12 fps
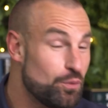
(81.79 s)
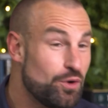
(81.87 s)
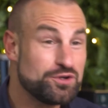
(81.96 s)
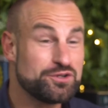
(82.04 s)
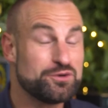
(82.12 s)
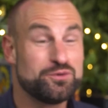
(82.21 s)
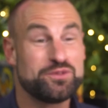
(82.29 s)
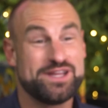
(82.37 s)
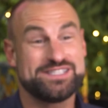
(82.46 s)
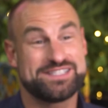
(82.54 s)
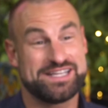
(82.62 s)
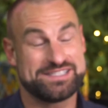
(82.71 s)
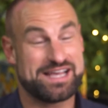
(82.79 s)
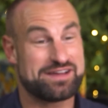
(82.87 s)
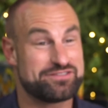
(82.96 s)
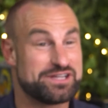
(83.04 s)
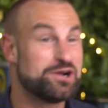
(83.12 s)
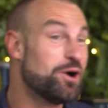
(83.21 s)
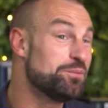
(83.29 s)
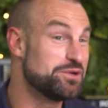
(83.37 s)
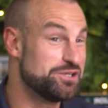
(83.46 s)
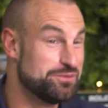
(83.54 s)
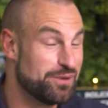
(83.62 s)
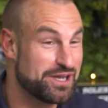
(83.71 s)
What do all these things have in
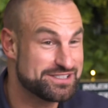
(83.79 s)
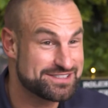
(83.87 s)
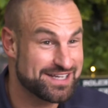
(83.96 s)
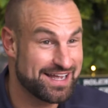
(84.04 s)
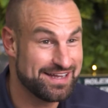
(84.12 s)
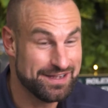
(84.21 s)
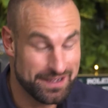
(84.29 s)
common, you might say?